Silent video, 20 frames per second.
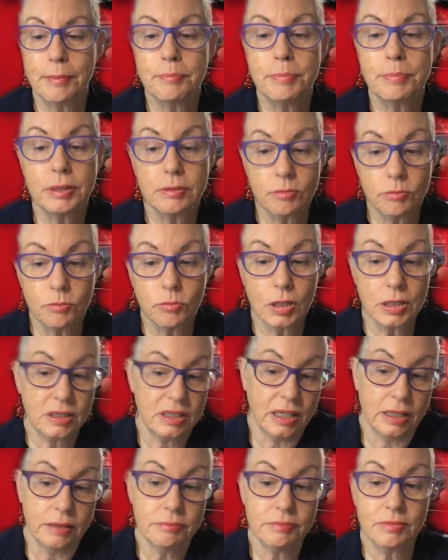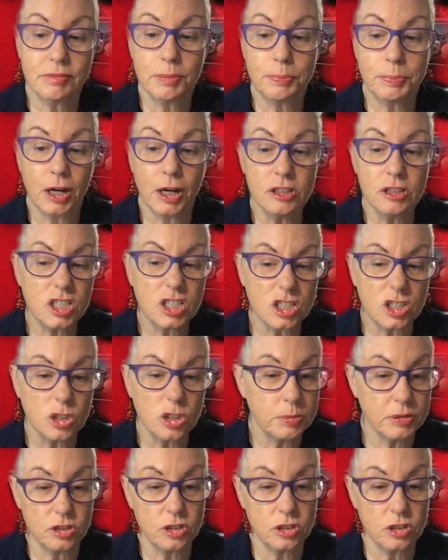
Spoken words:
But the posts are super,